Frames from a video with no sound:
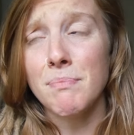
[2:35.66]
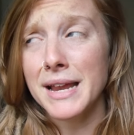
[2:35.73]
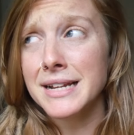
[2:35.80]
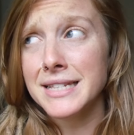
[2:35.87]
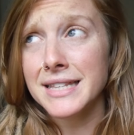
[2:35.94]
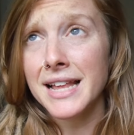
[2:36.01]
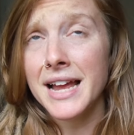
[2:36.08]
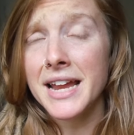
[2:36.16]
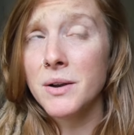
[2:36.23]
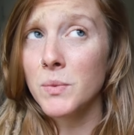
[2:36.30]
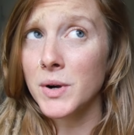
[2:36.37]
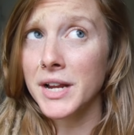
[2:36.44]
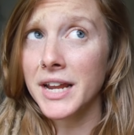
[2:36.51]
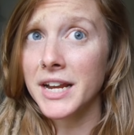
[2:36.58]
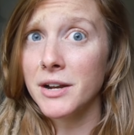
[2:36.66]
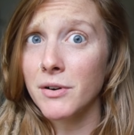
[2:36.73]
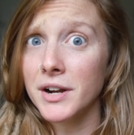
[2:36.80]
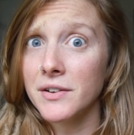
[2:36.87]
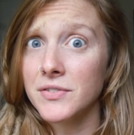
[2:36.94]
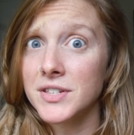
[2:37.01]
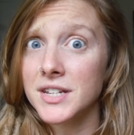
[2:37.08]
baseline, we're getting
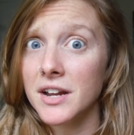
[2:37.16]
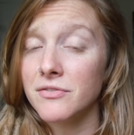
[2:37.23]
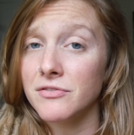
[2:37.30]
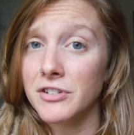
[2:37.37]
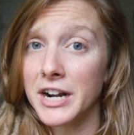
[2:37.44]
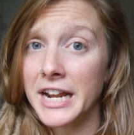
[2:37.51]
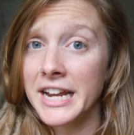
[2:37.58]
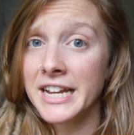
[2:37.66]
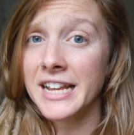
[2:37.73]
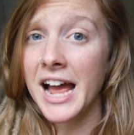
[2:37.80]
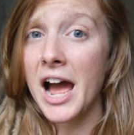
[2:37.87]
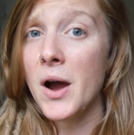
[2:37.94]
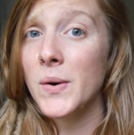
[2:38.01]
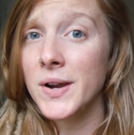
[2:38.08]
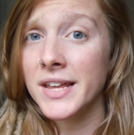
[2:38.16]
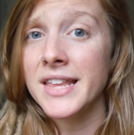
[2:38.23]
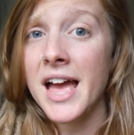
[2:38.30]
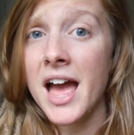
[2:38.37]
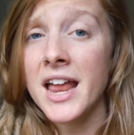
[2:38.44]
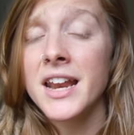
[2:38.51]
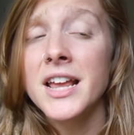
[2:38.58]
rid of stuff, right? How can
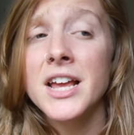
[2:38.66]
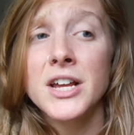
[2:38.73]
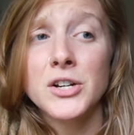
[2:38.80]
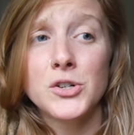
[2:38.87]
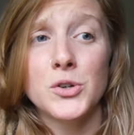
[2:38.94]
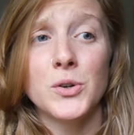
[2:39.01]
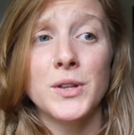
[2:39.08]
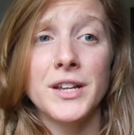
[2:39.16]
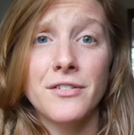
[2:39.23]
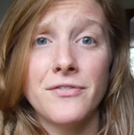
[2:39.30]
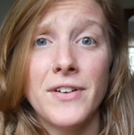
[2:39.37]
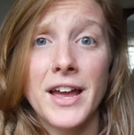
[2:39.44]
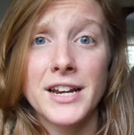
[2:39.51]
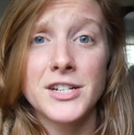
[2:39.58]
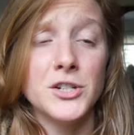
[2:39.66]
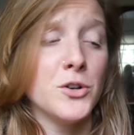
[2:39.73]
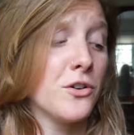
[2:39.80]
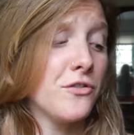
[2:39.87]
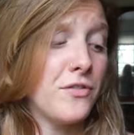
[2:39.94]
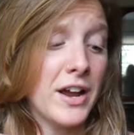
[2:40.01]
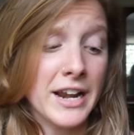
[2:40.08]
that truly affect
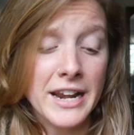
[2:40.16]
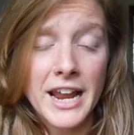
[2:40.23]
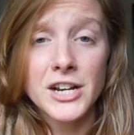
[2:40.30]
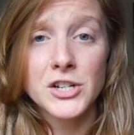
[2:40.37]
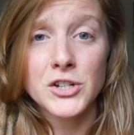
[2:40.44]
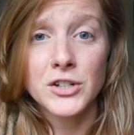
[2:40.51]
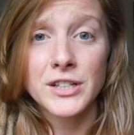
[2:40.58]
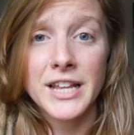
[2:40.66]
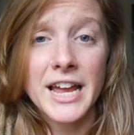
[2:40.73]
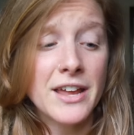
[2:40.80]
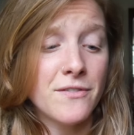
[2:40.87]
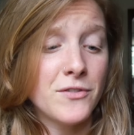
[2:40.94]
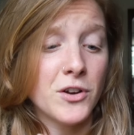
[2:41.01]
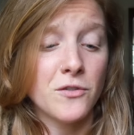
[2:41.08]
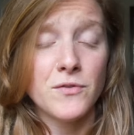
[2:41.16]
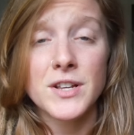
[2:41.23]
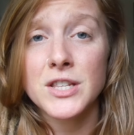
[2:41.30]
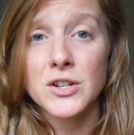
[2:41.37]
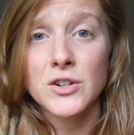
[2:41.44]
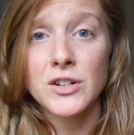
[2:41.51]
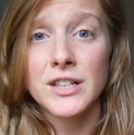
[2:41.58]
your financial life, your
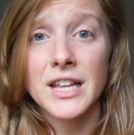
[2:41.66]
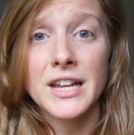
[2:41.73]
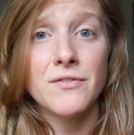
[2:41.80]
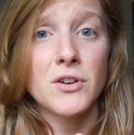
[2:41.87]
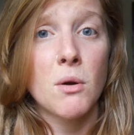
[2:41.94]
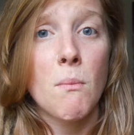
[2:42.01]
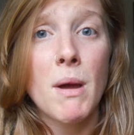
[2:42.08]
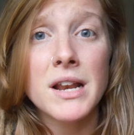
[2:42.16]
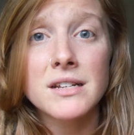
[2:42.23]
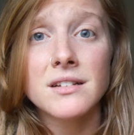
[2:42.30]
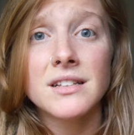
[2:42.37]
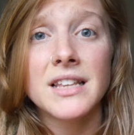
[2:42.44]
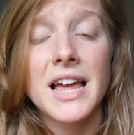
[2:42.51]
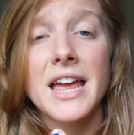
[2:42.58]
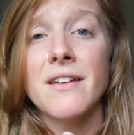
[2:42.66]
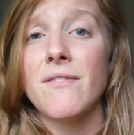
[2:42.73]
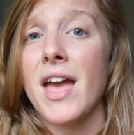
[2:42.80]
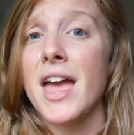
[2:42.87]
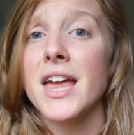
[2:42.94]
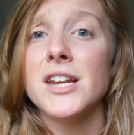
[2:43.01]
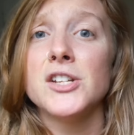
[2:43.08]
physical life, your mental life,
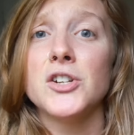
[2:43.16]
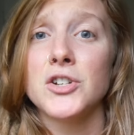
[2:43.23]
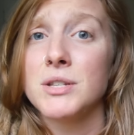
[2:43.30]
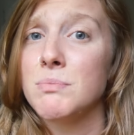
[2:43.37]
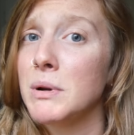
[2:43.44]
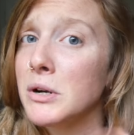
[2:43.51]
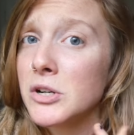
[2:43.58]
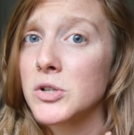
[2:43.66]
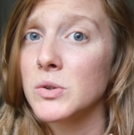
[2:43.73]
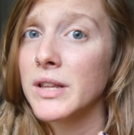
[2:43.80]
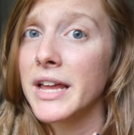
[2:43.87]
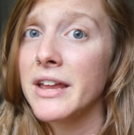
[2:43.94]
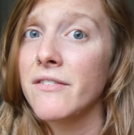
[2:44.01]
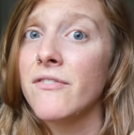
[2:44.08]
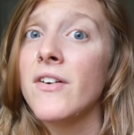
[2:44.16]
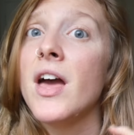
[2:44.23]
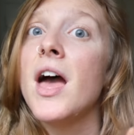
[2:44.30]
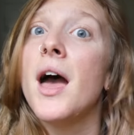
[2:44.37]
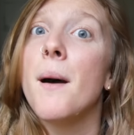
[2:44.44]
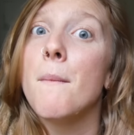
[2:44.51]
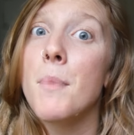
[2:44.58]
and your spiritual life?
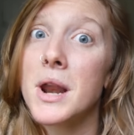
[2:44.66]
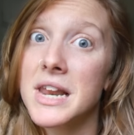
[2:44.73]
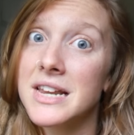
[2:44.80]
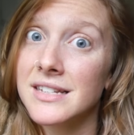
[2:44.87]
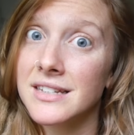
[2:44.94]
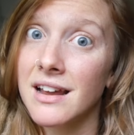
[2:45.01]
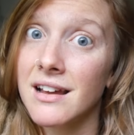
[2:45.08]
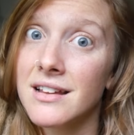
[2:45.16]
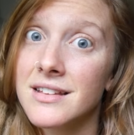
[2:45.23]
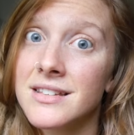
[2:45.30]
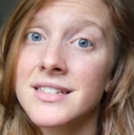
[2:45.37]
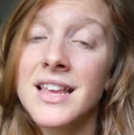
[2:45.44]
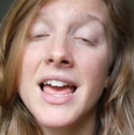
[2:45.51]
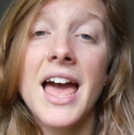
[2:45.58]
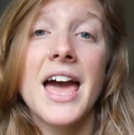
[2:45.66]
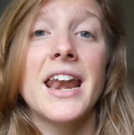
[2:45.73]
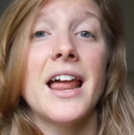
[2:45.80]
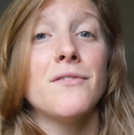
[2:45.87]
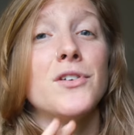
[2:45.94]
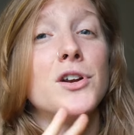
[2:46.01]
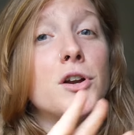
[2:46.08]
But it does. And
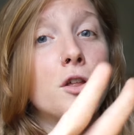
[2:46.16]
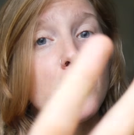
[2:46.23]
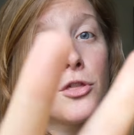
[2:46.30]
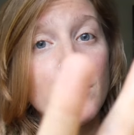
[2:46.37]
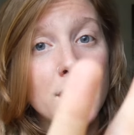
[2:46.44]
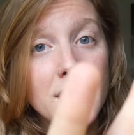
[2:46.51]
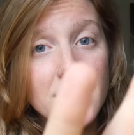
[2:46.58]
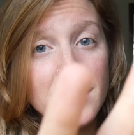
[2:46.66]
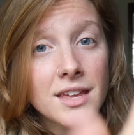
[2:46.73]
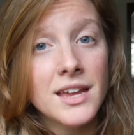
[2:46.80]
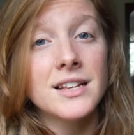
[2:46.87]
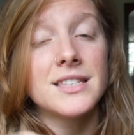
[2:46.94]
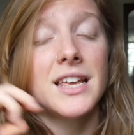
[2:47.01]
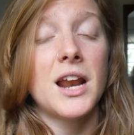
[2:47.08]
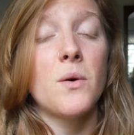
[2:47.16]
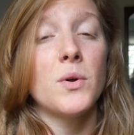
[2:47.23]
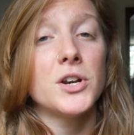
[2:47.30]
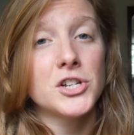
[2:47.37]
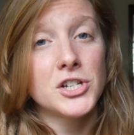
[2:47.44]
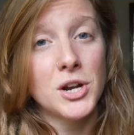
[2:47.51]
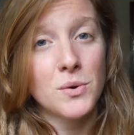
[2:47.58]
I've learned three things that I
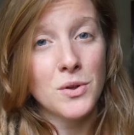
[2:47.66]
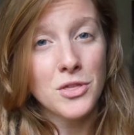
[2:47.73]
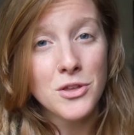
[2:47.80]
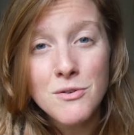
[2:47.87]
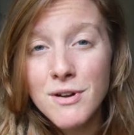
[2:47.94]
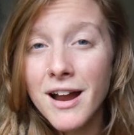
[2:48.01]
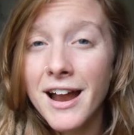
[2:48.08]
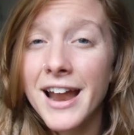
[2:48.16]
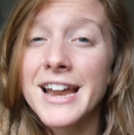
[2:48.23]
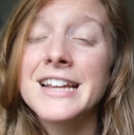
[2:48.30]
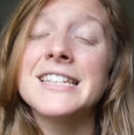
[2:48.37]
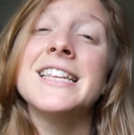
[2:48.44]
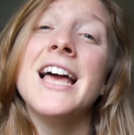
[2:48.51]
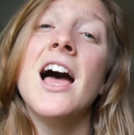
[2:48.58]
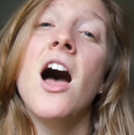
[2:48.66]
want to share with you guys